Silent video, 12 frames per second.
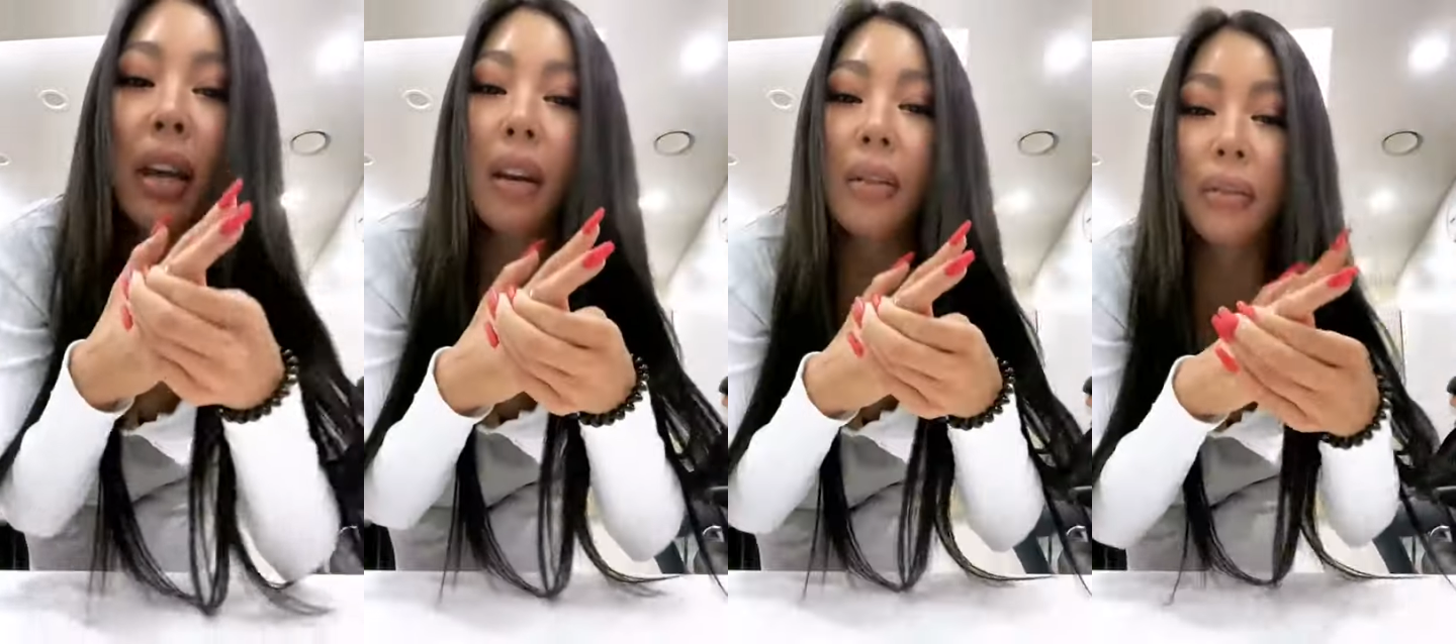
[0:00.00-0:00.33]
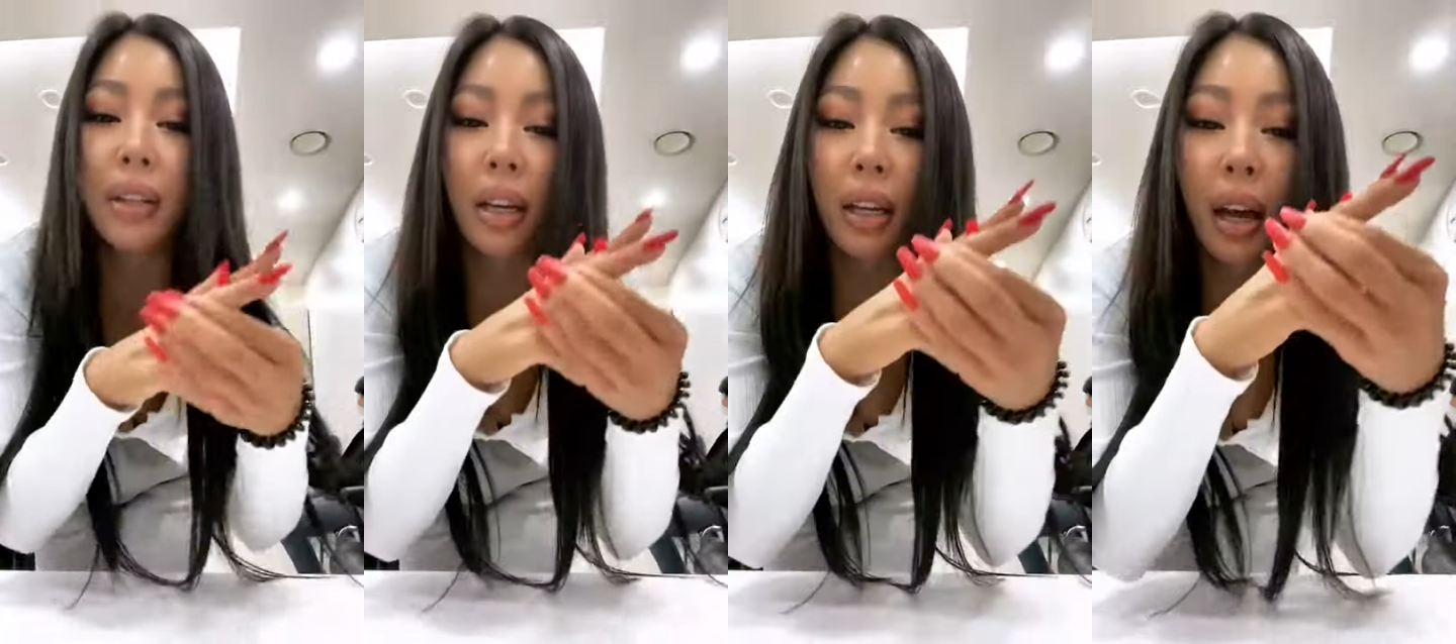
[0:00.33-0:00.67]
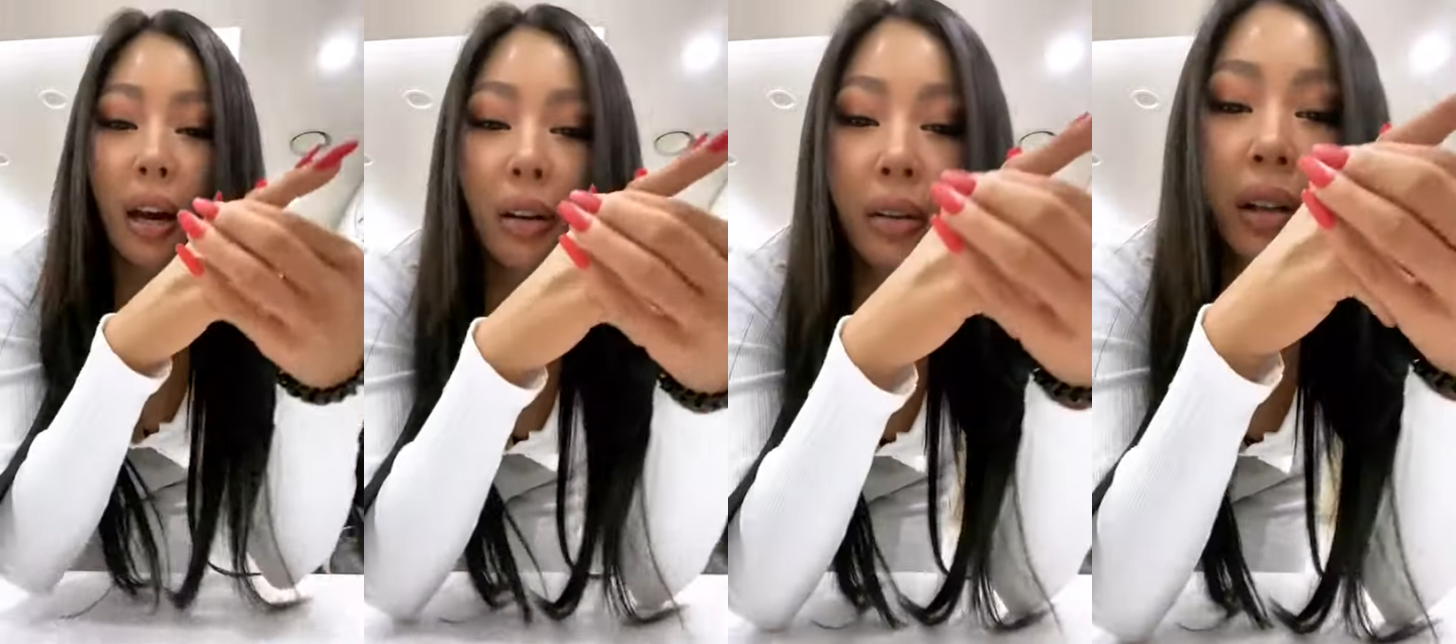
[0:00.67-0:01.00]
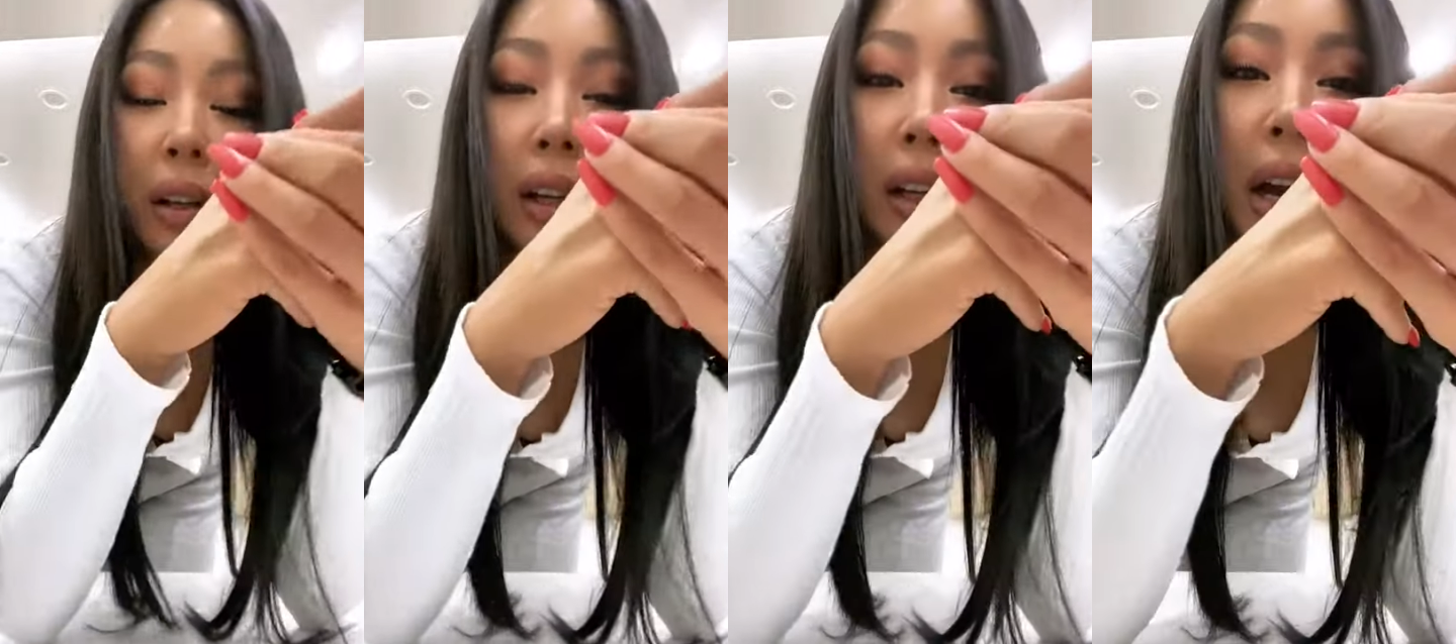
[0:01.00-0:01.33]
I can't even take it
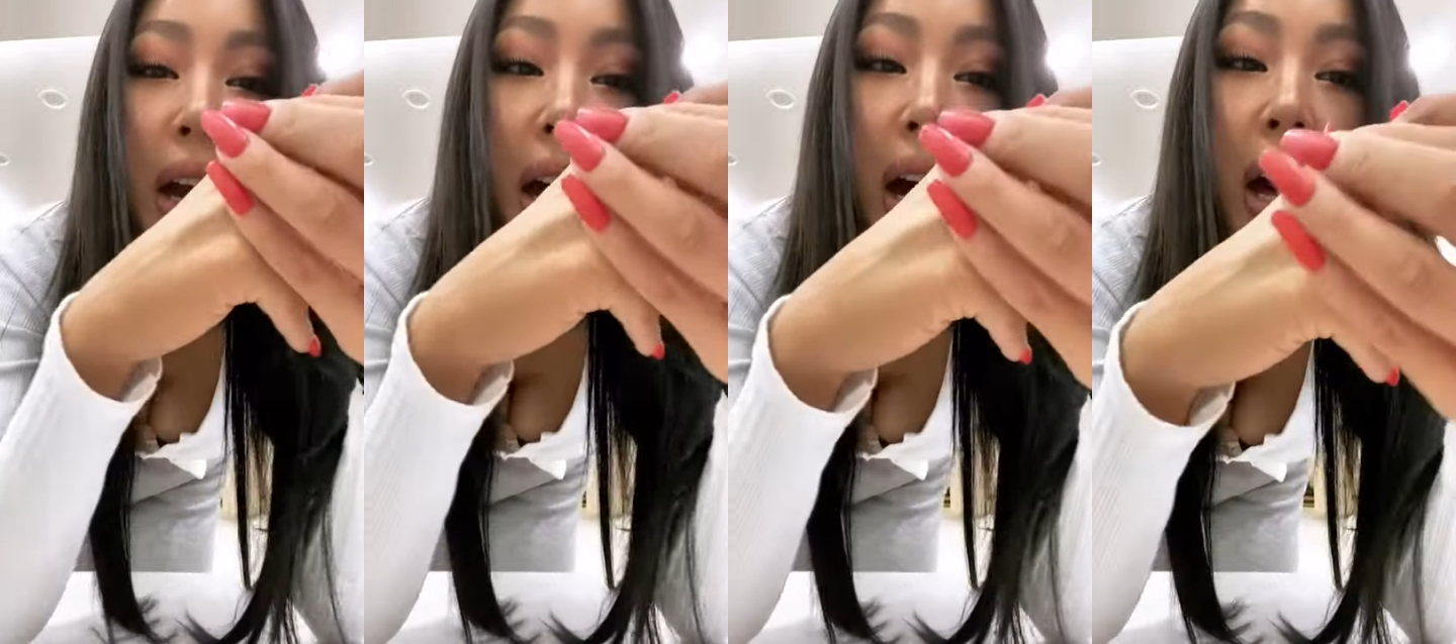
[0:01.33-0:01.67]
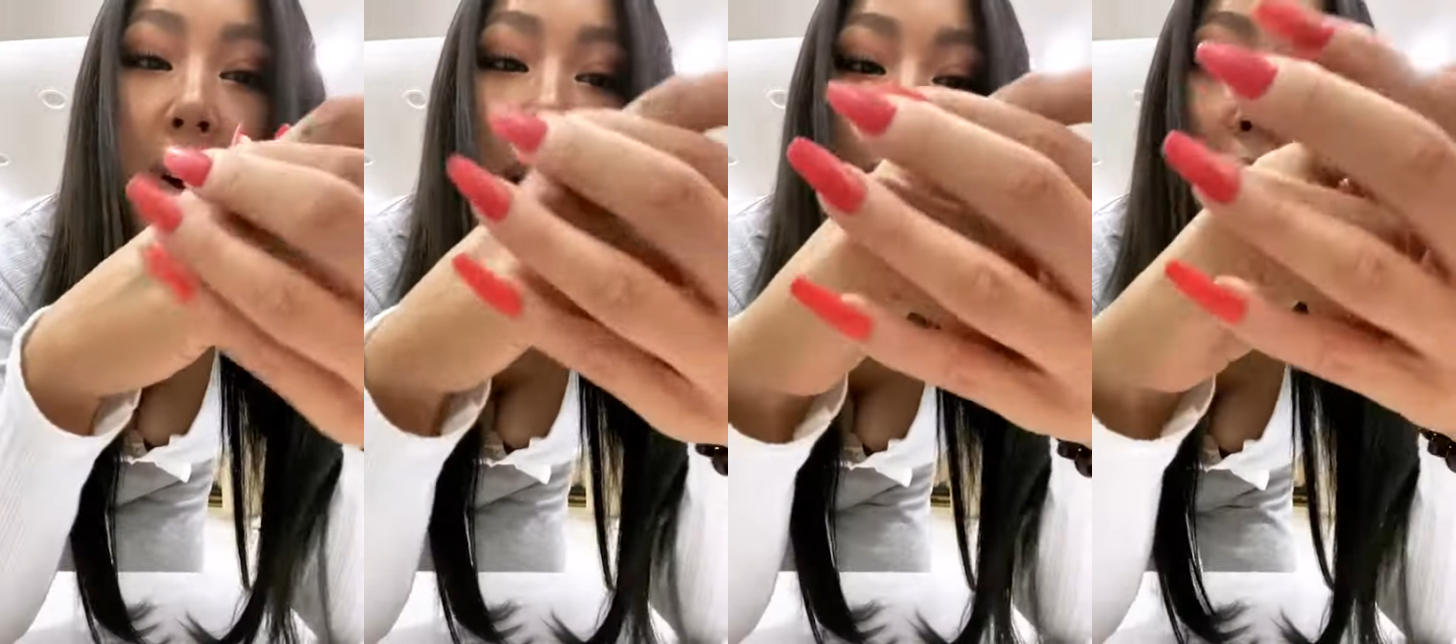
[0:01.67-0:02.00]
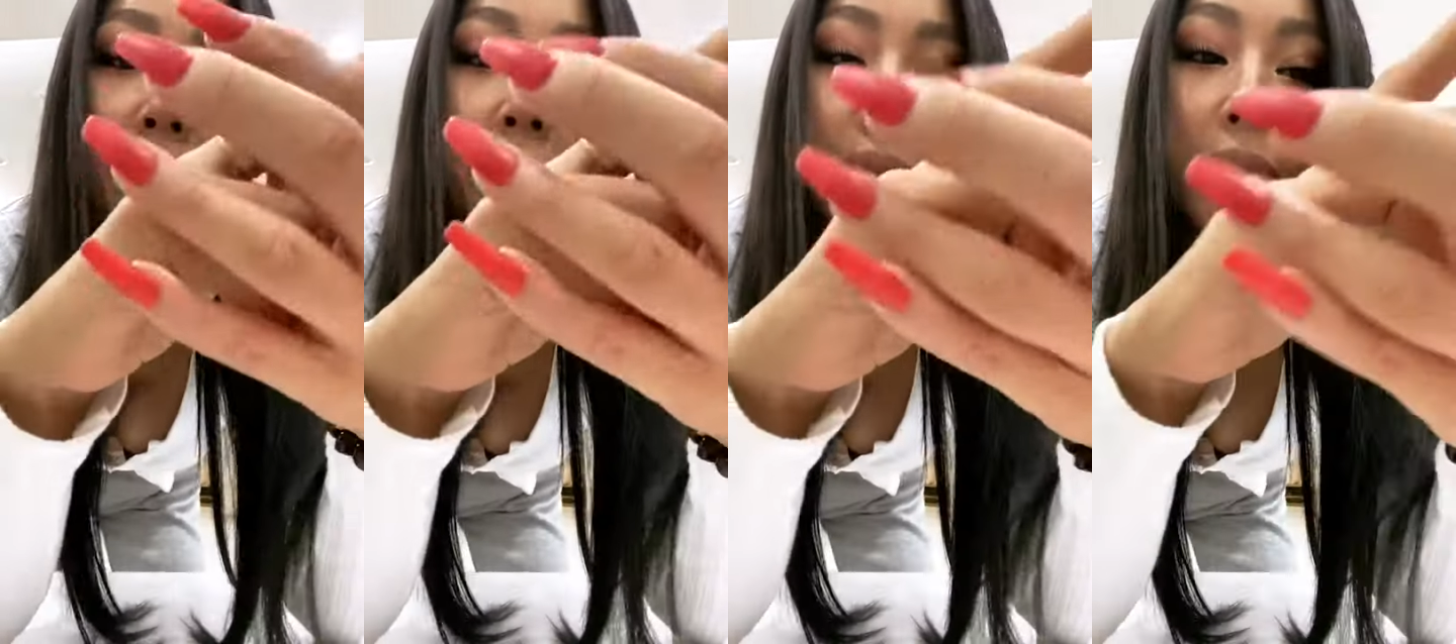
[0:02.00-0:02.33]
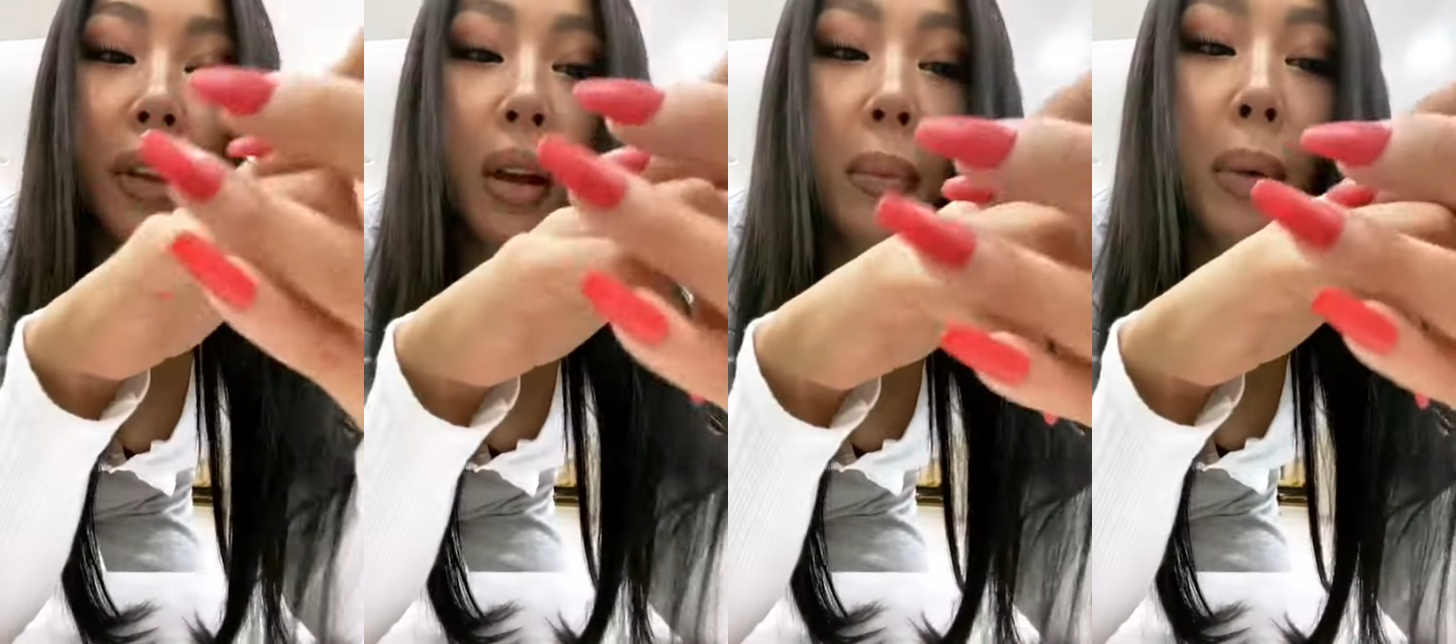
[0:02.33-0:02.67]
out.
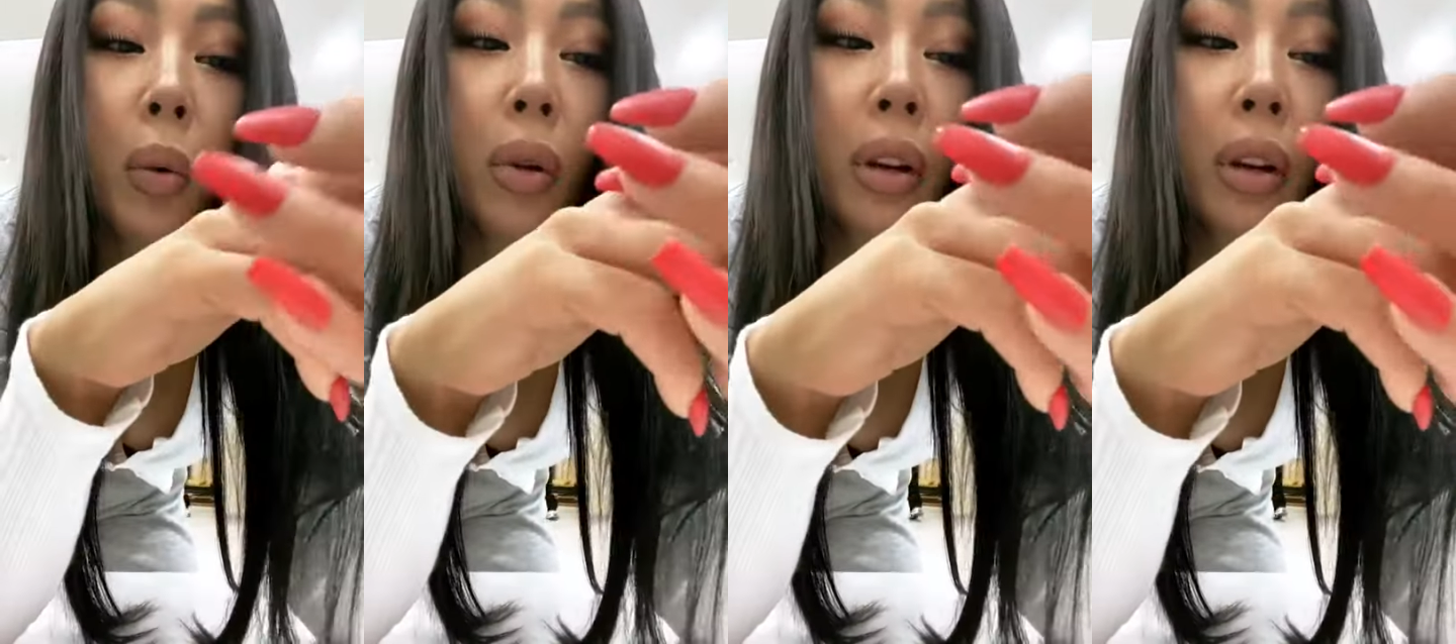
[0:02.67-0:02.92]
But